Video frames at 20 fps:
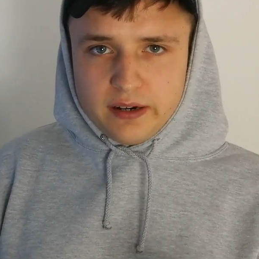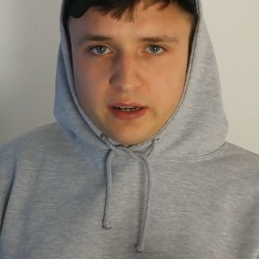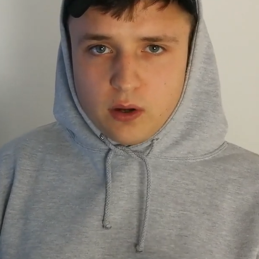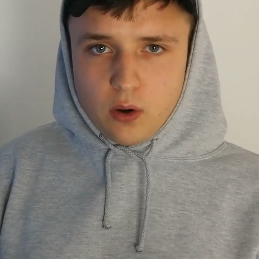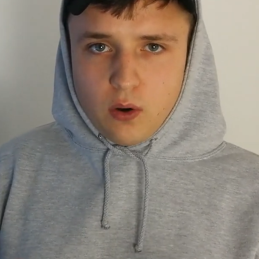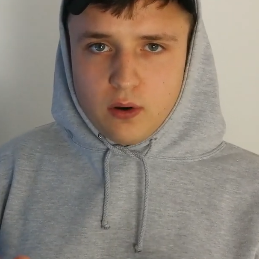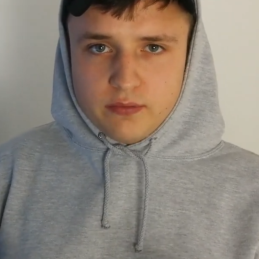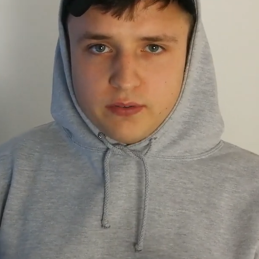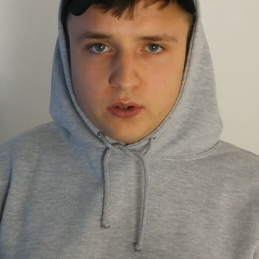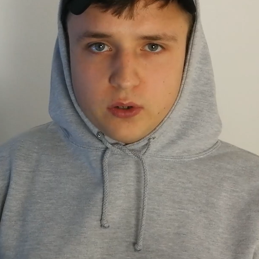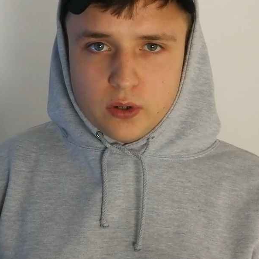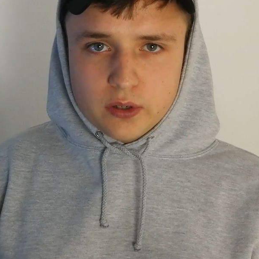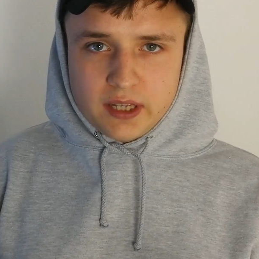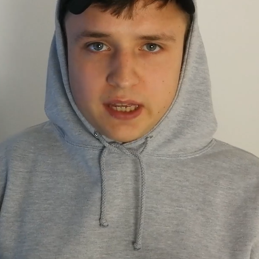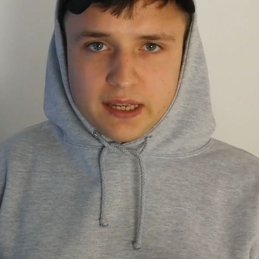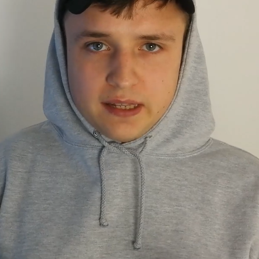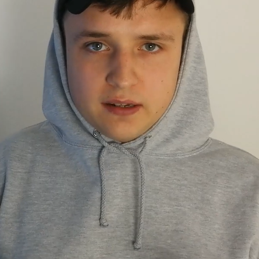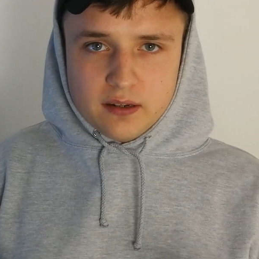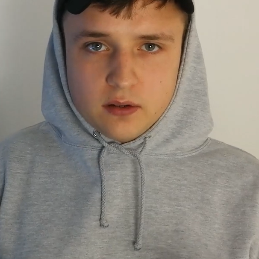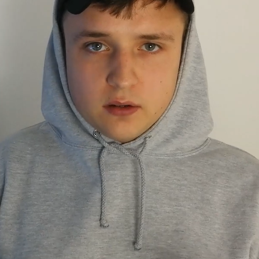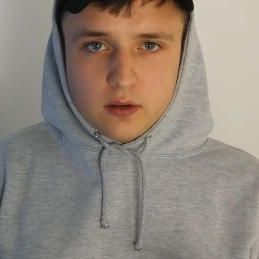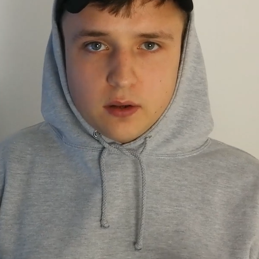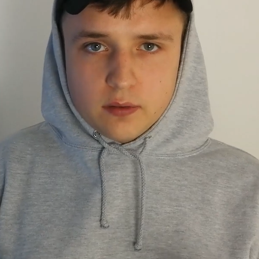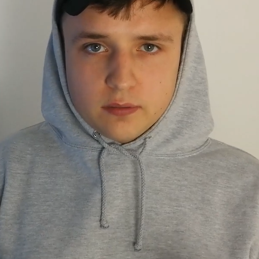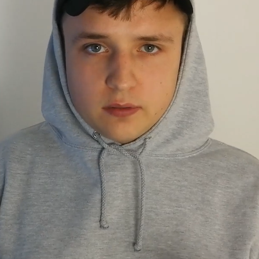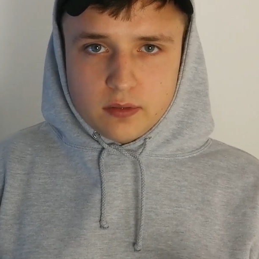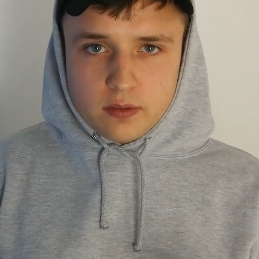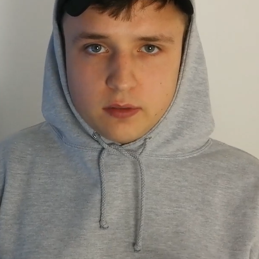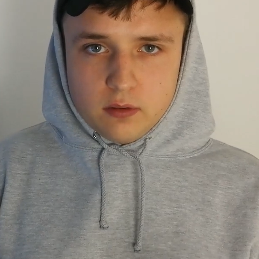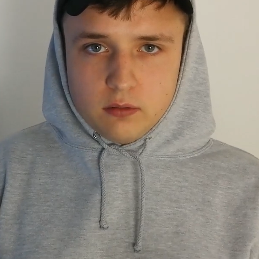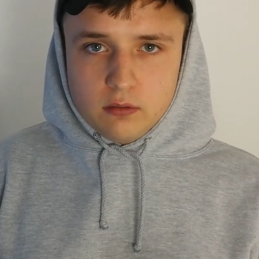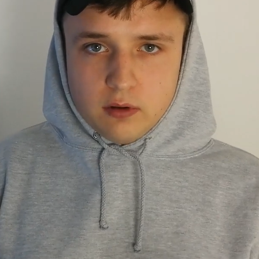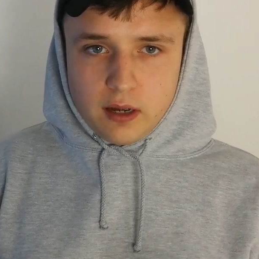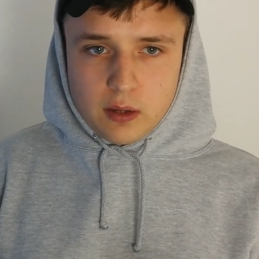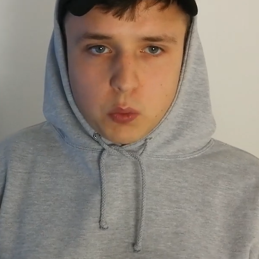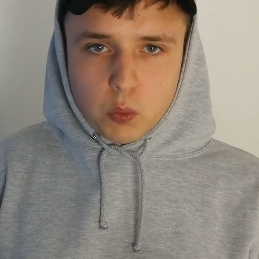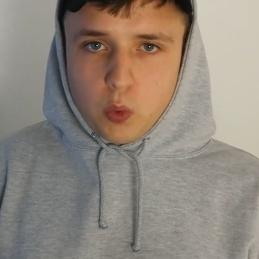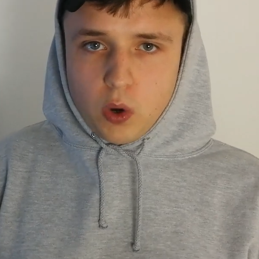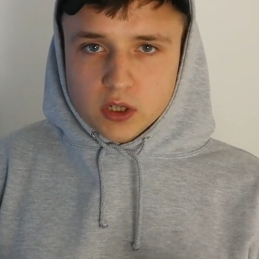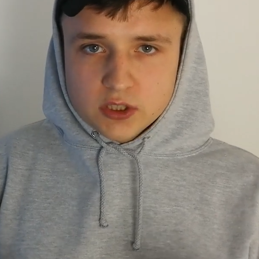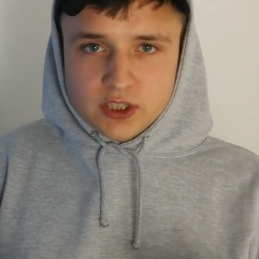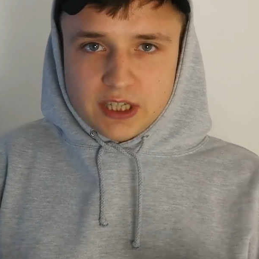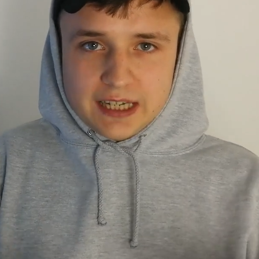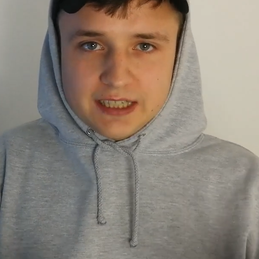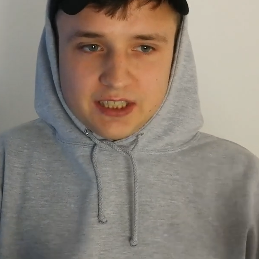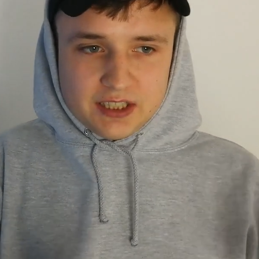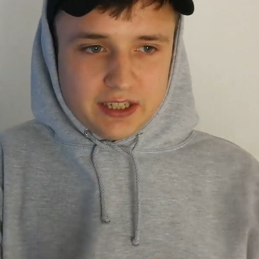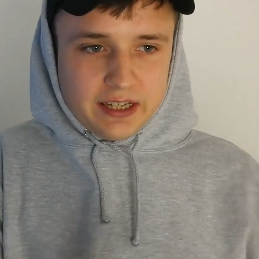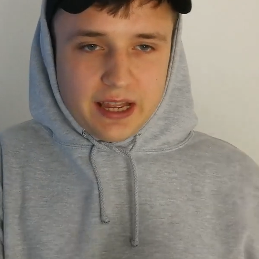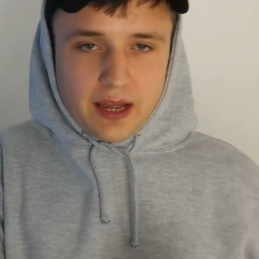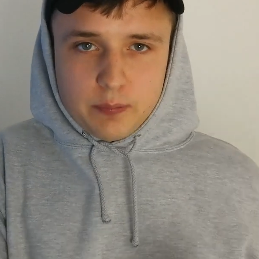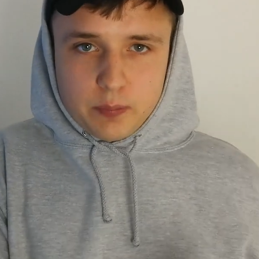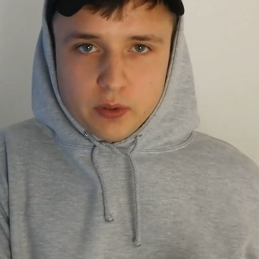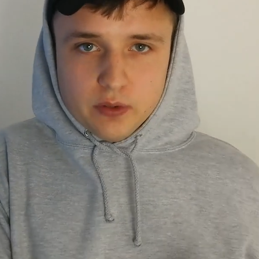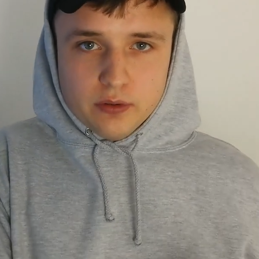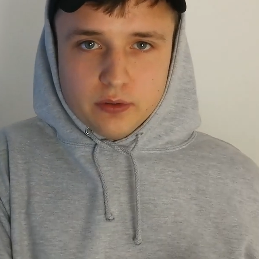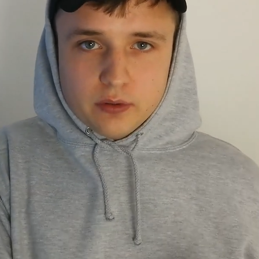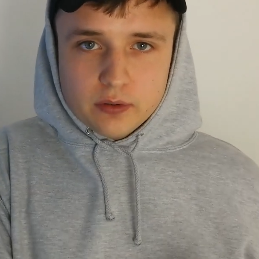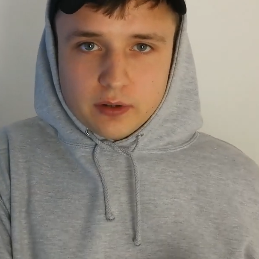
overlooking like what's actually happened.